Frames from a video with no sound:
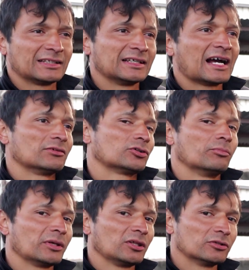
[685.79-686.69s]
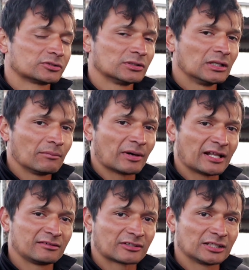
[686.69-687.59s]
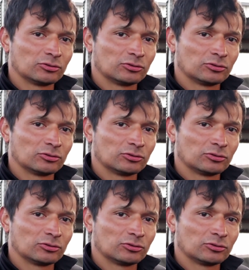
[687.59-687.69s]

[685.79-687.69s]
I think I have some videos, but I'll try